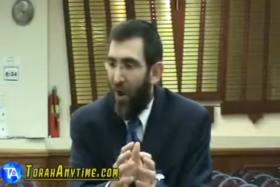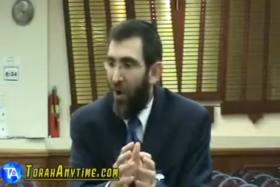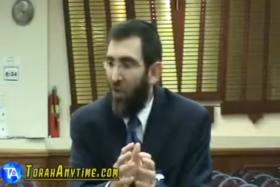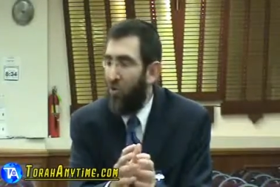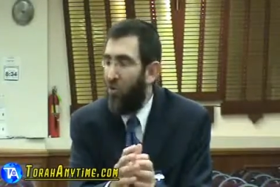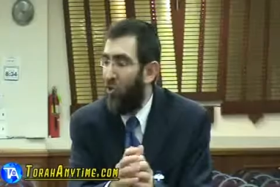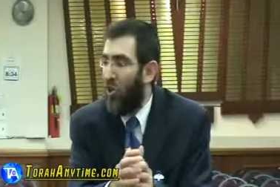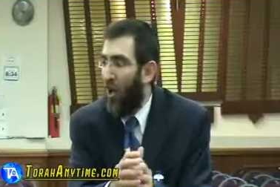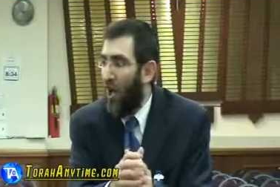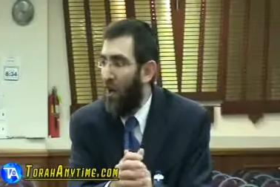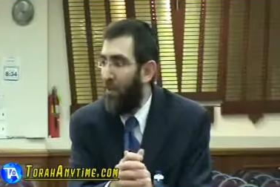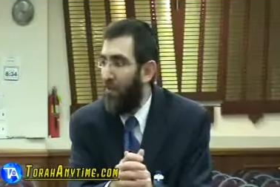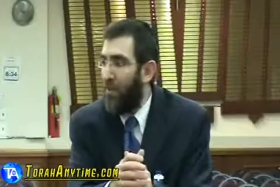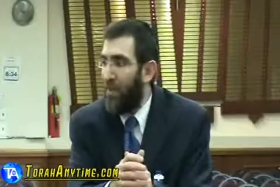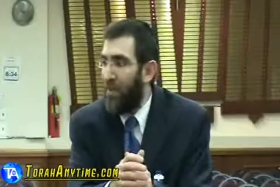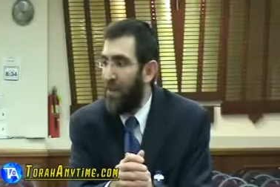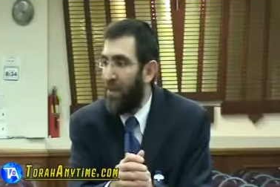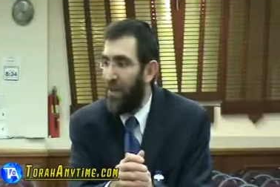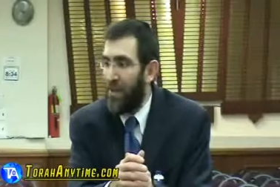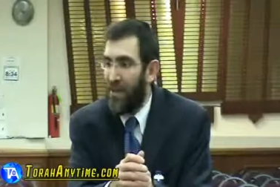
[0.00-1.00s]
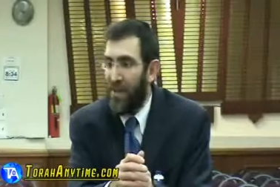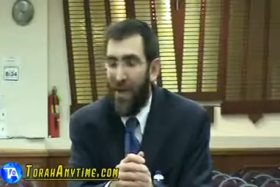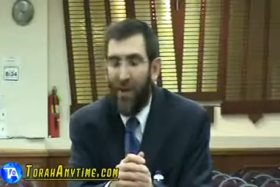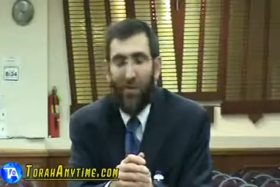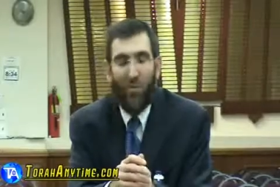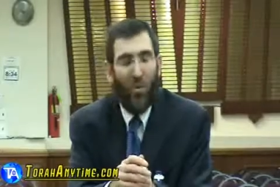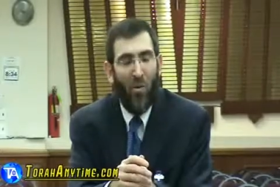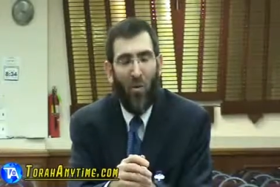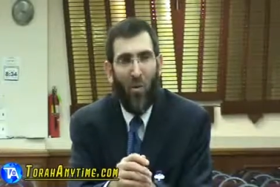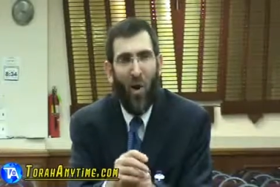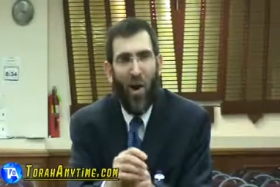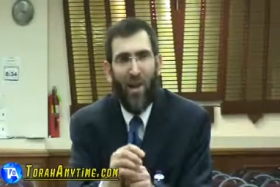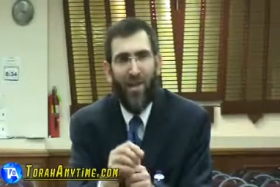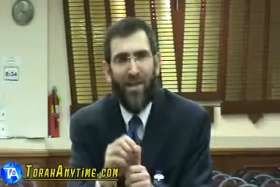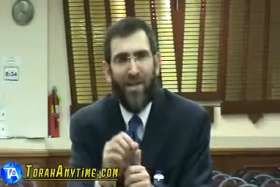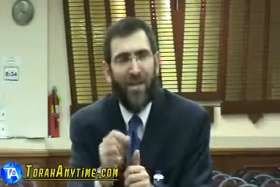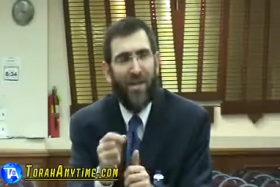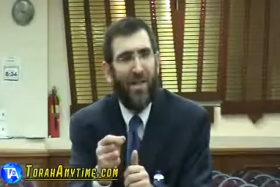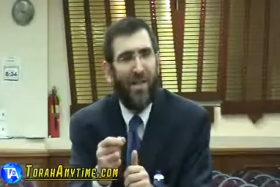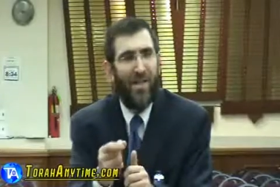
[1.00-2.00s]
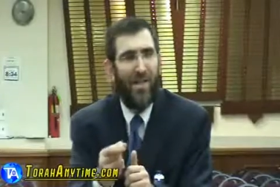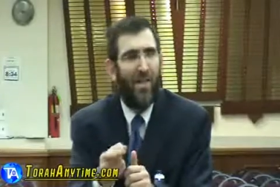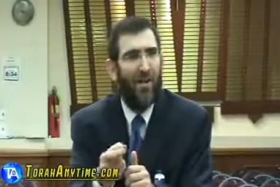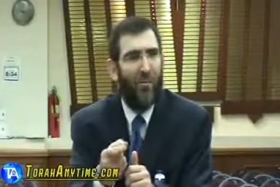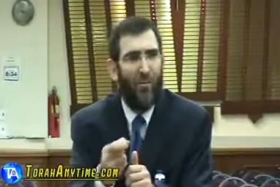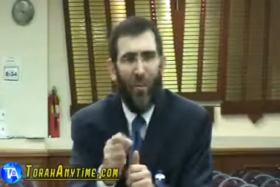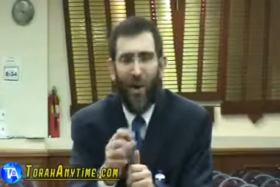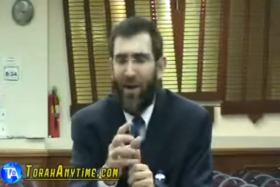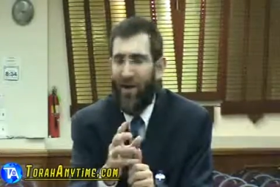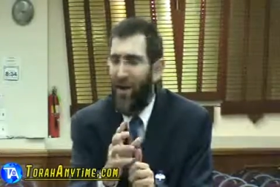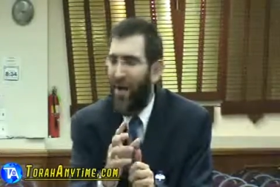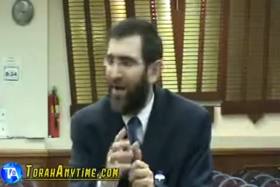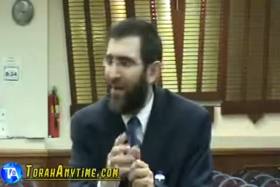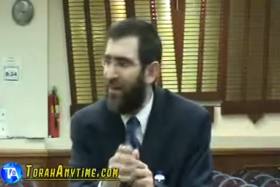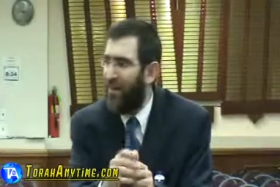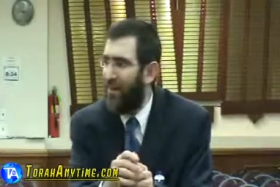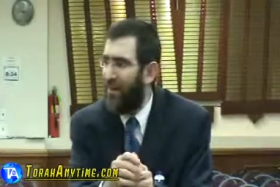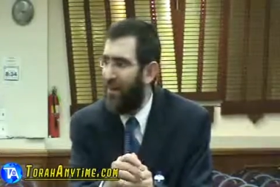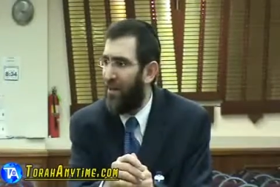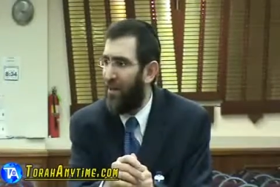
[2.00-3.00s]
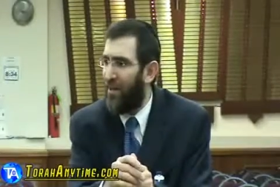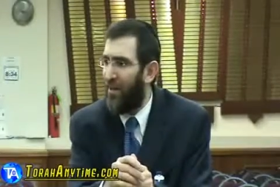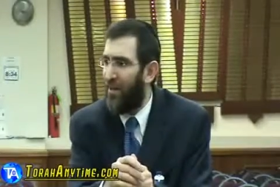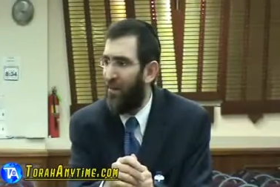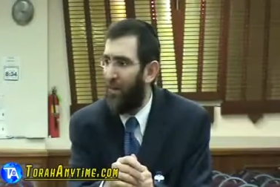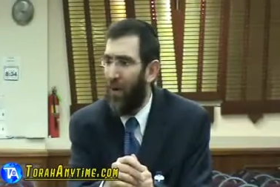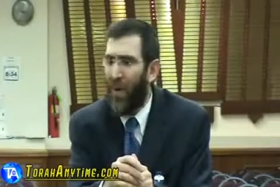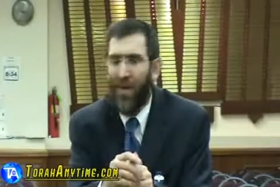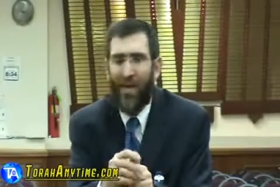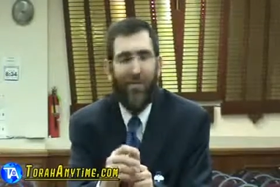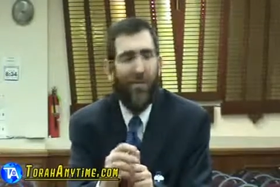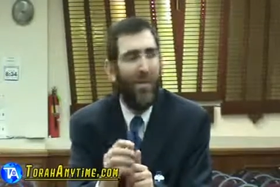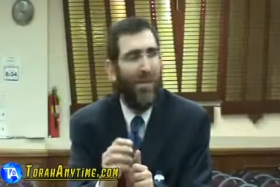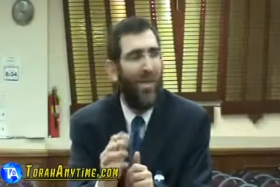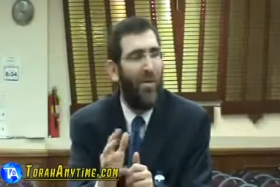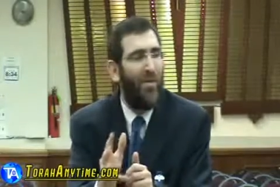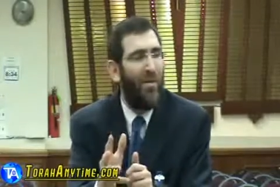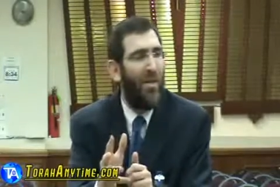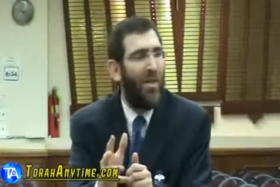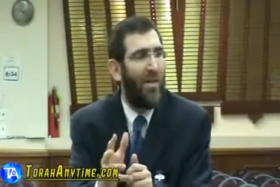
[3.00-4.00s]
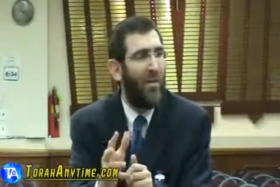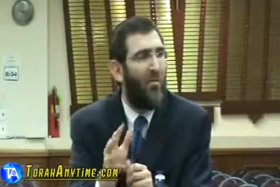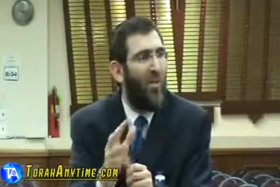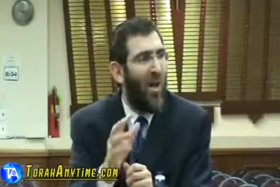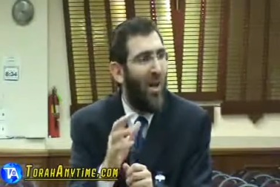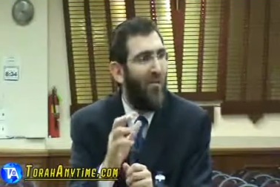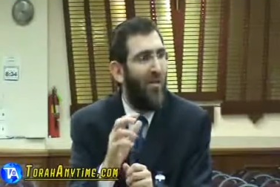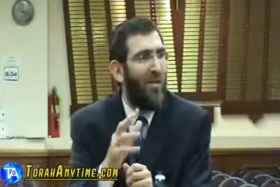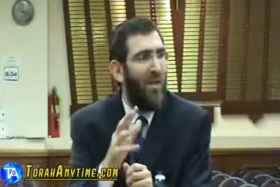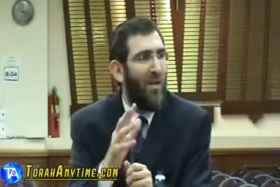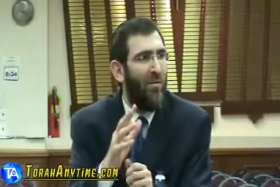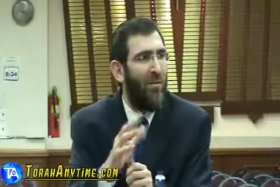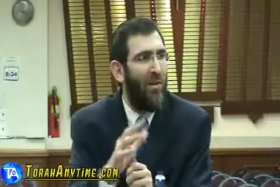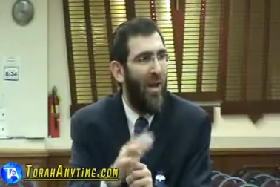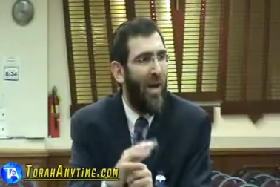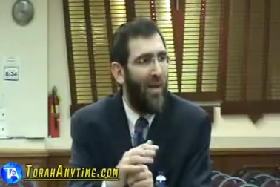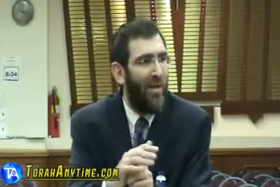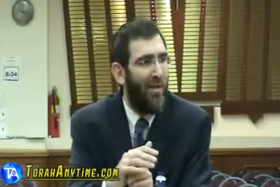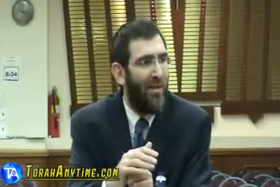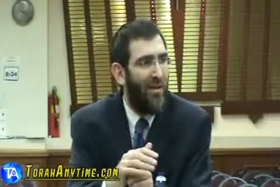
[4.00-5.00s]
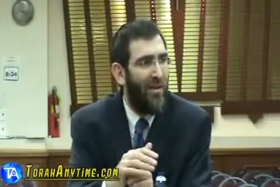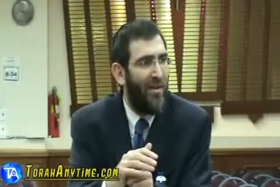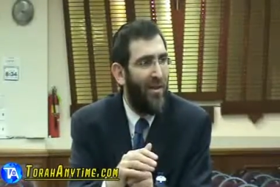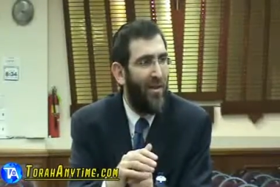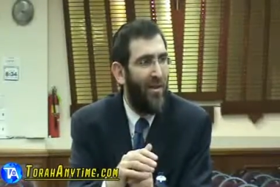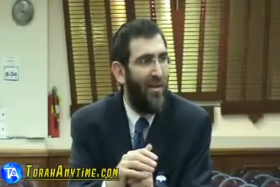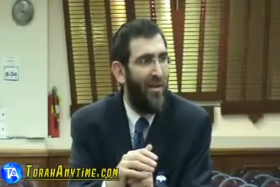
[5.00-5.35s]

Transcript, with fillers: our job is to say, well, why this detail? Why that detail? Why do you have to tell me this? Why do you have to tell me that?